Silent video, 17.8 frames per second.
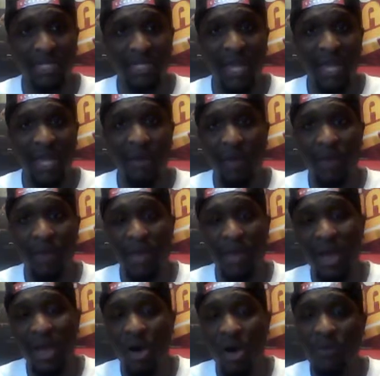game y'all
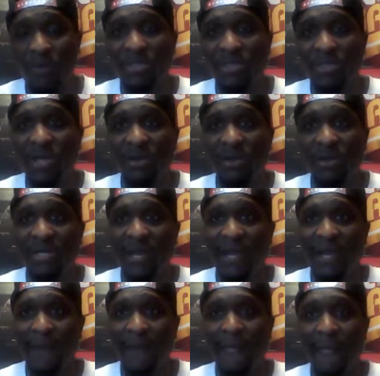play at home is
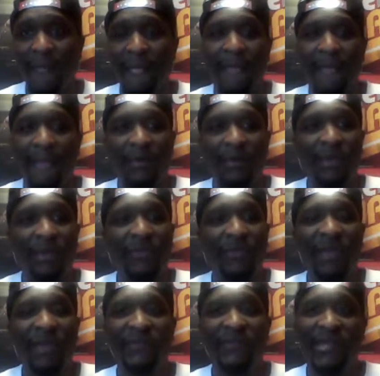Thursday. And I
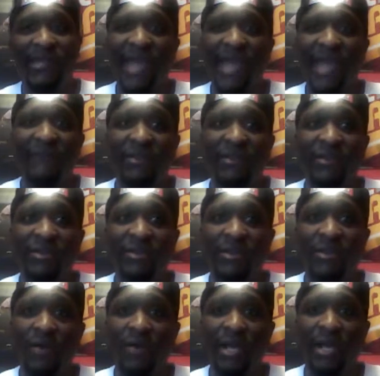think if the
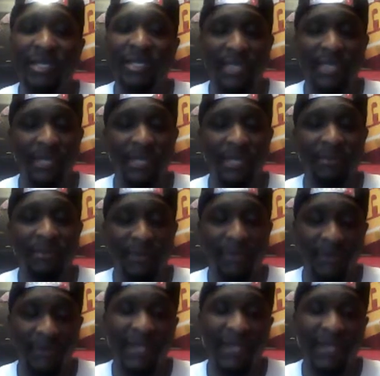Cavaliers go, like I said,
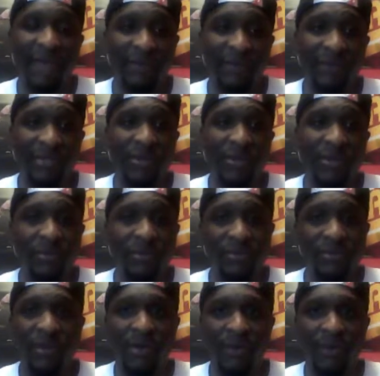if the Cavaliers go up
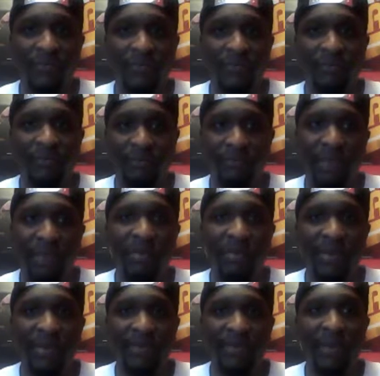2-0, they
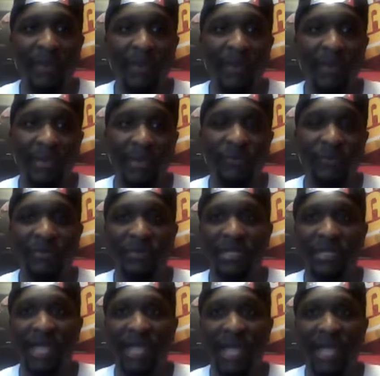pretty much probably might sweep
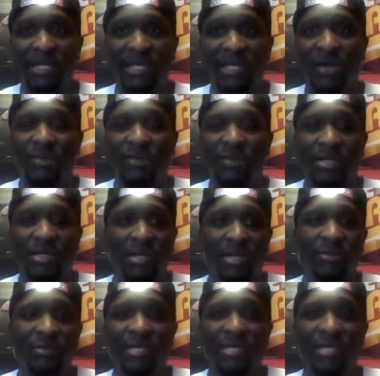these guys at home, just
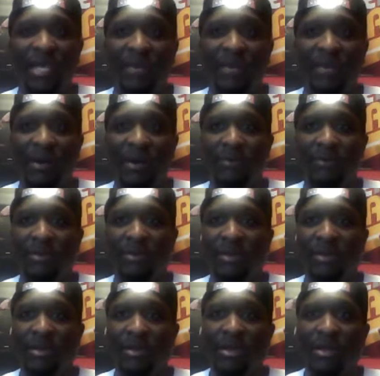close the game out.
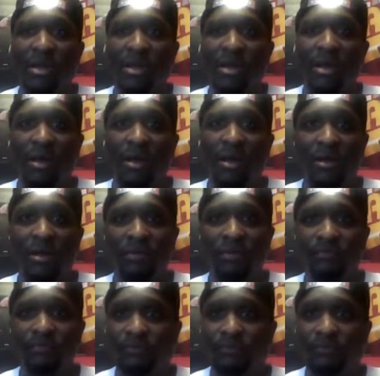Um,